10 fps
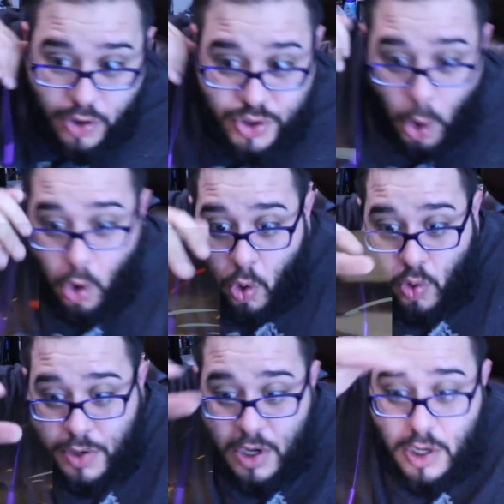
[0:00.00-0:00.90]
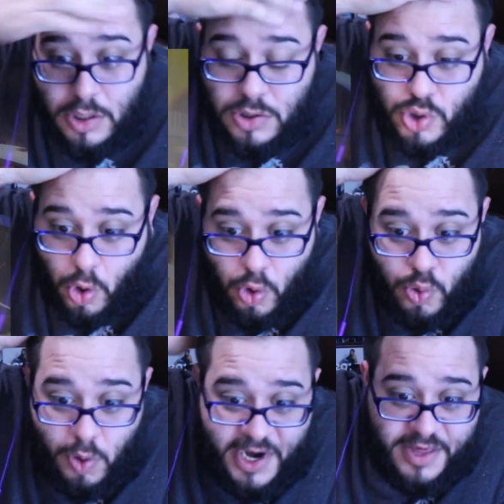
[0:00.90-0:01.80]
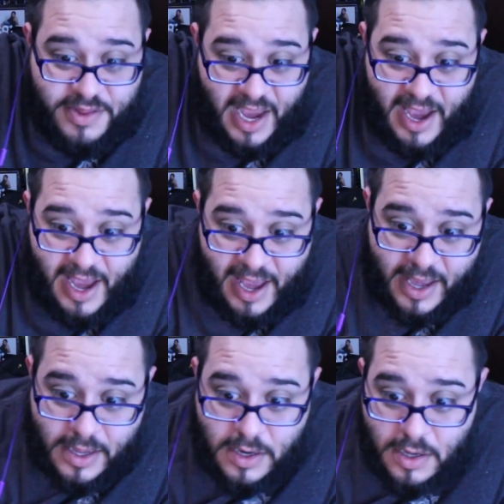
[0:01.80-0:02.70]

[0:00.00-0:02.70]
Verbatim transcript: Dude, dude, what is that?